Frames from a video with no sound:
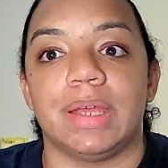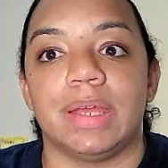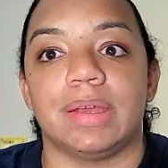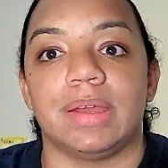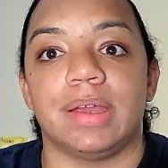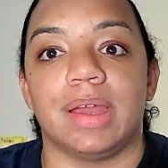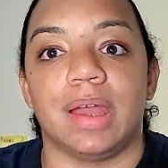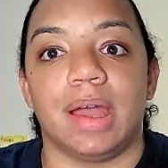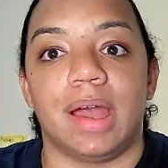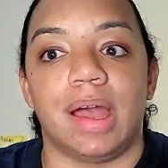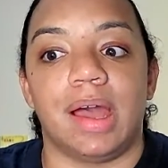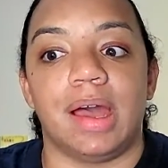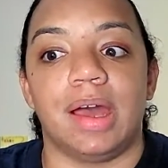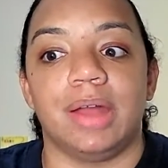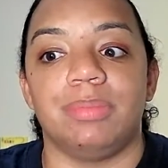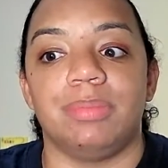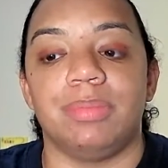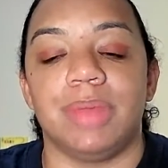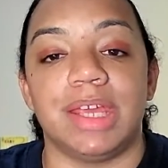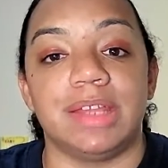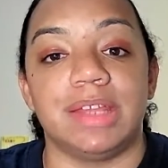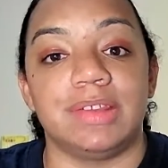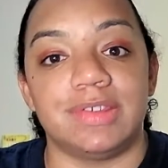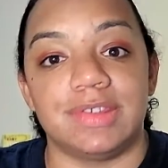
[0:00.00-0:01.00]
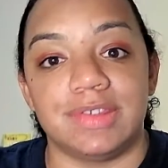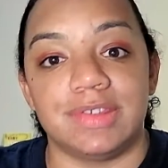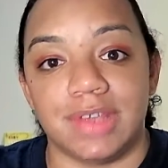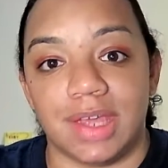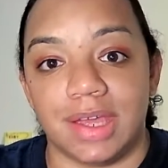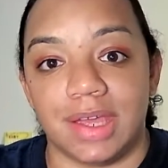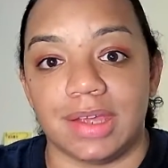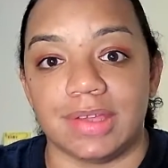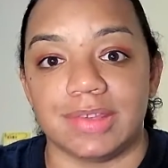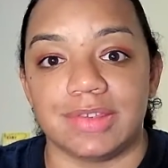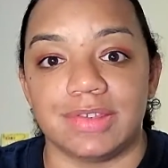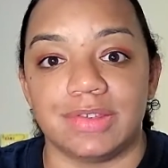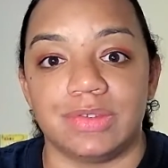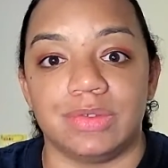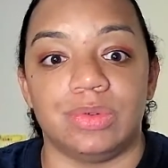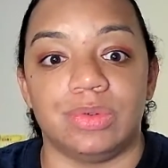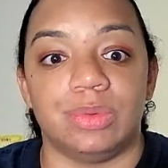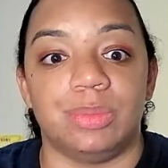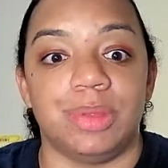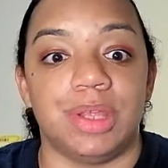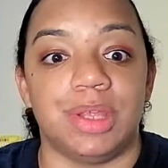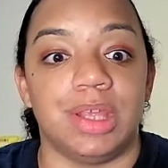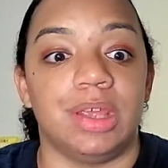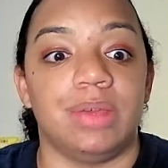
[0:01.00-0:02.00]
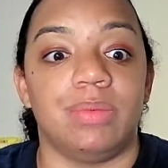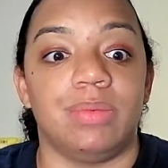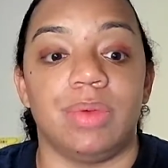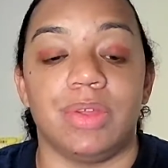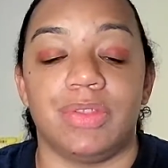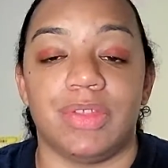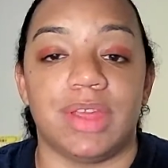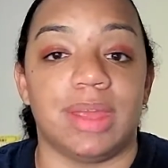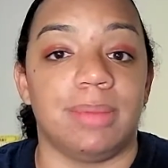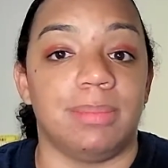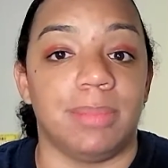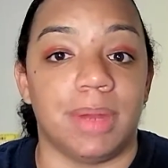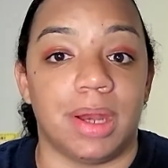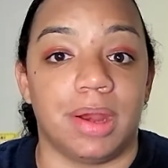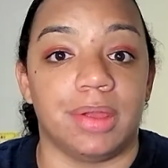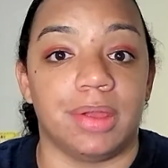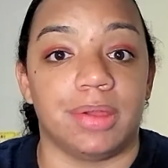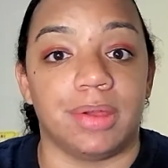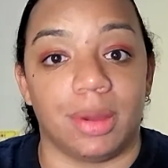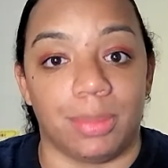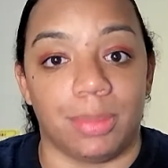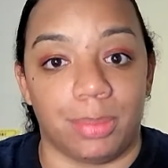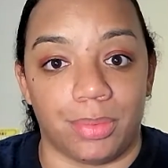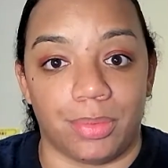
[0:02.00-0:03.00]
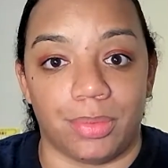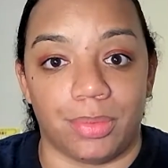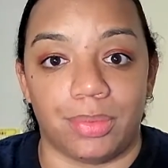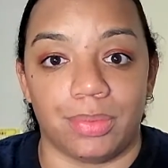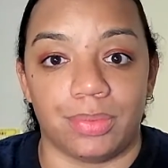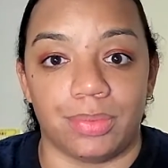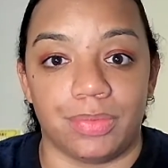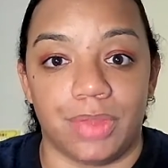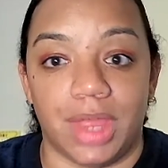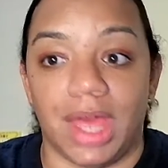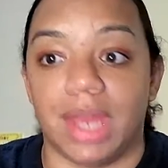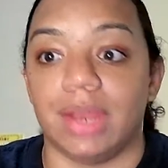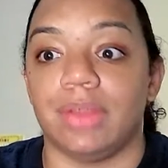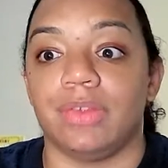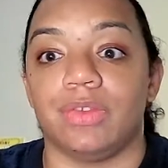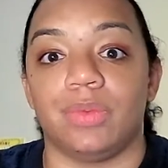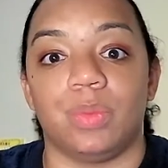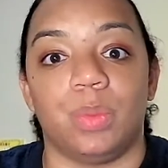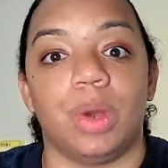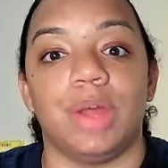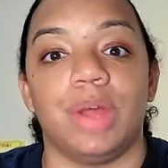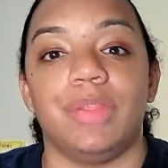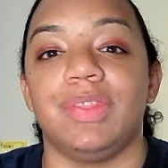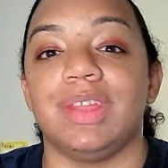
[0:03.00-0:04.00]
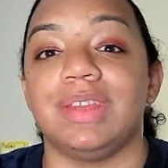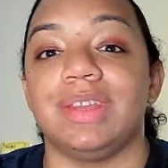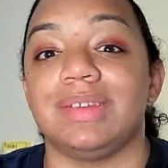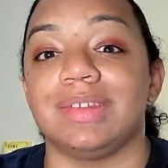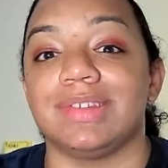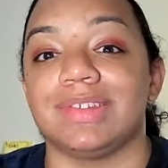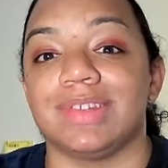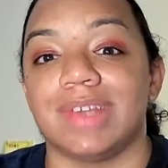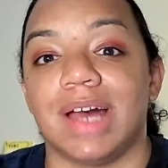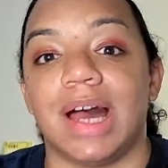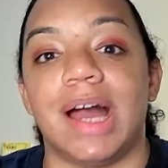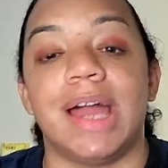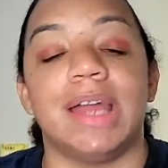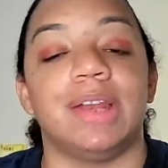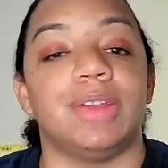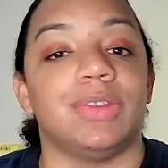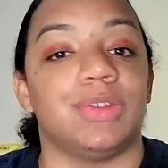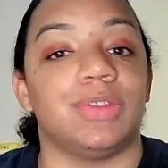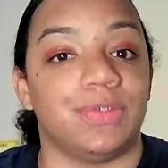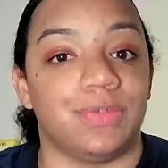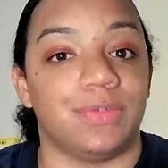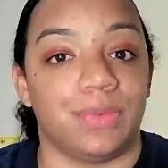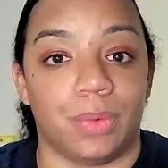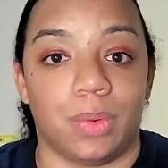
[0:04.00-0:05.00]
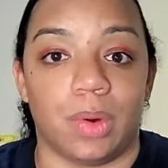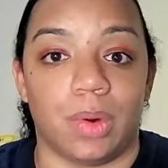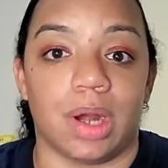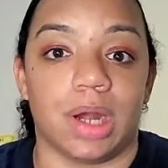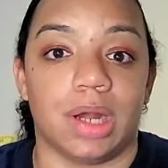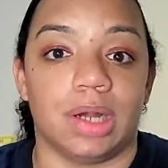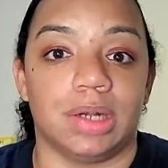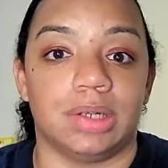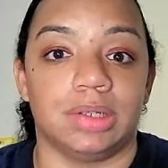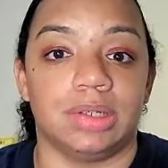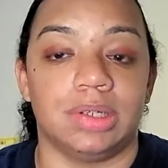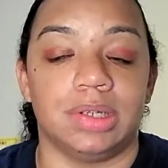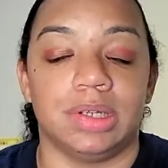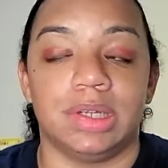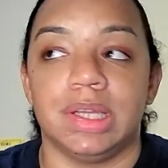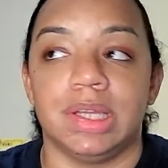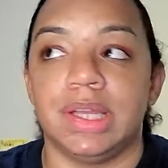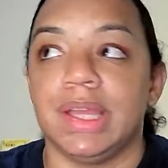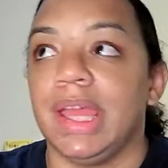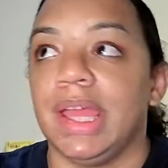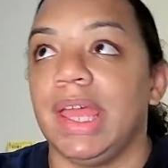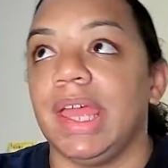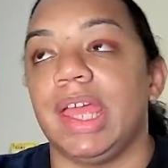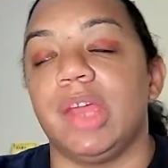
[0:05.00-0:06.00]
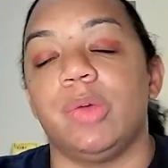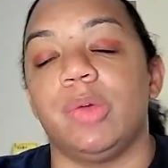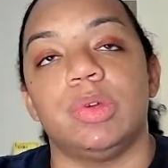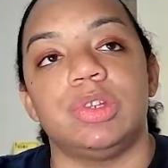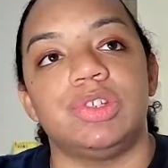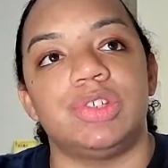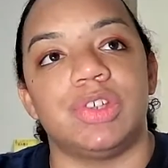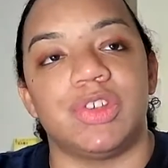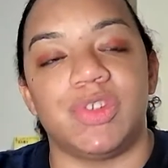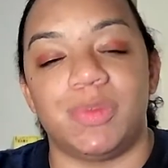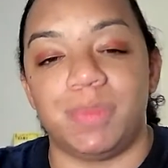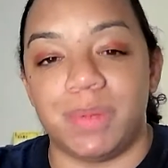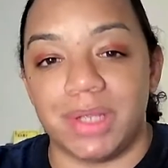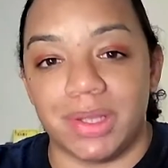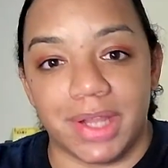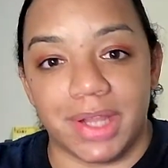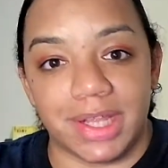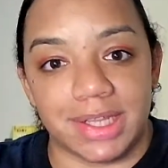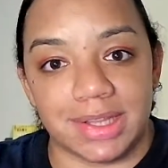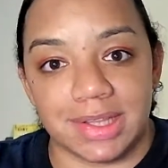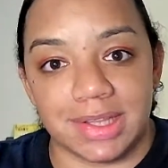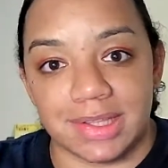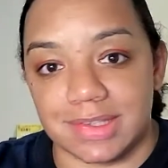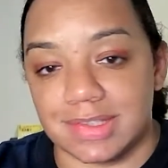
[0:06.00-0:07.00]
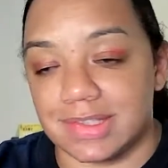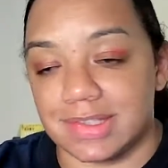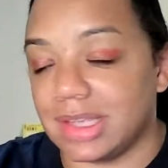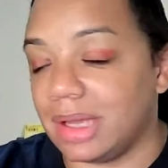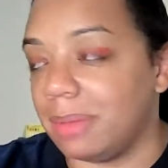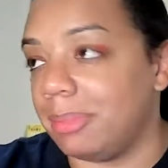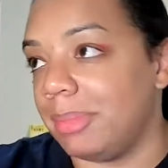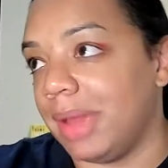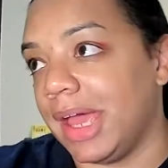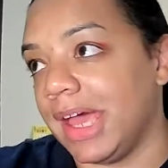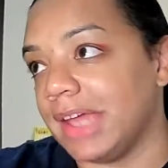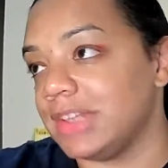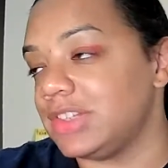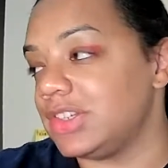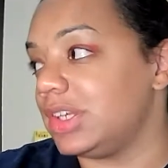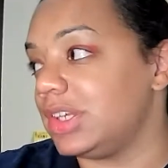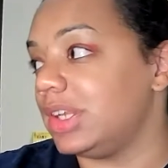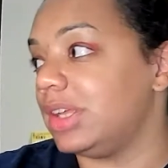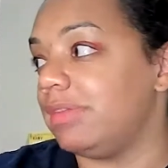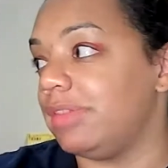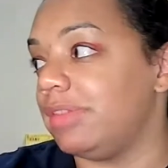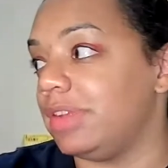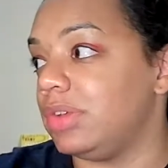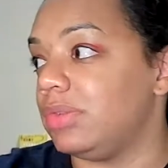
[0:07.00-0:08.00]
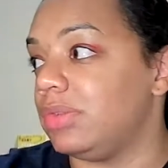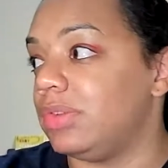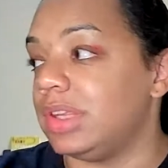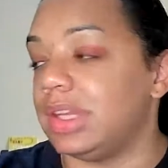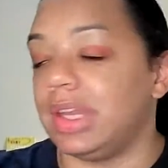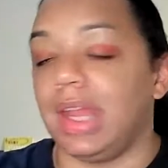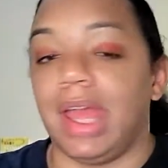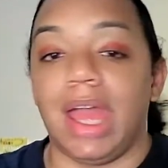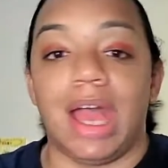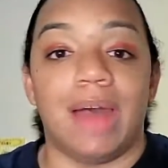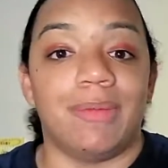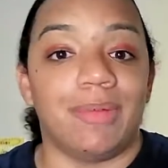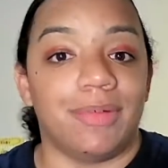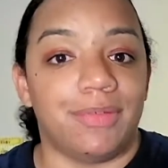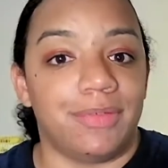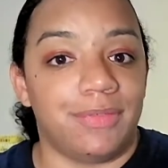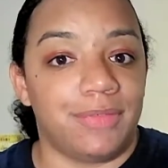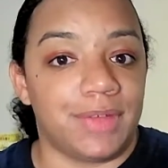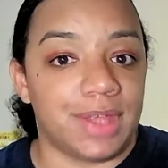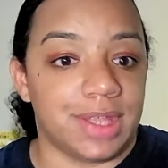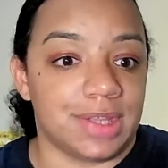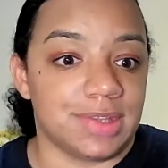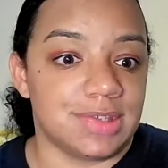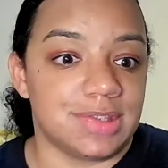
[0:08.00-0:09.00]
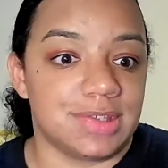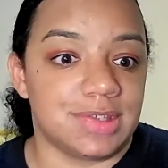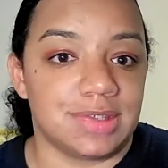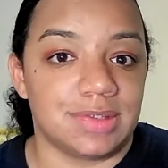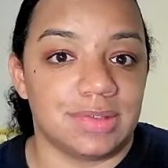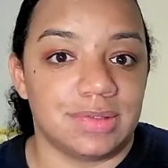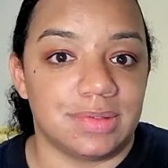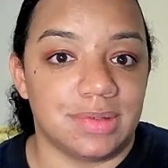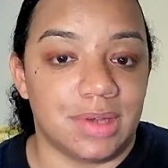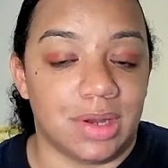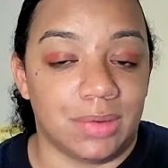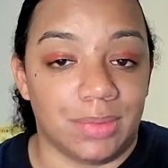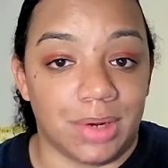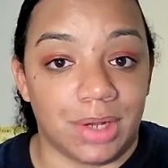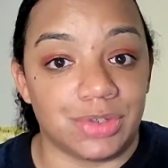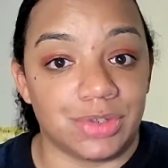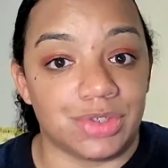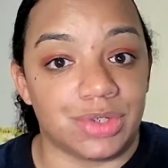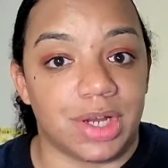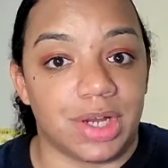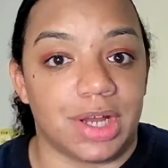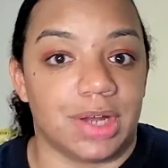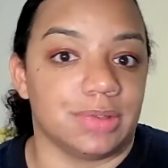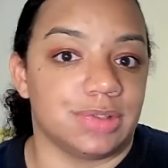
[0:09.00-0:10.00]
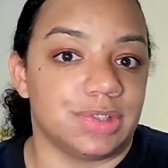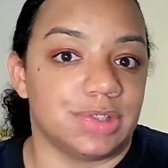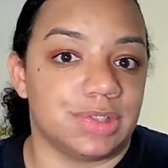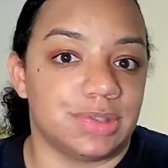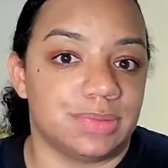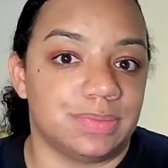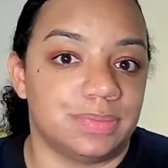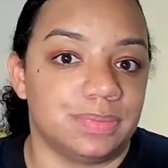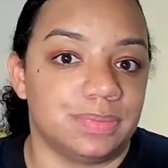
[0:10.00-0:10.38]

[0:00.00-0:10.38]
God made sex to be with a married couple. That is what the design is for. It would just be like this. Imagine if you didn't have a fence around your house.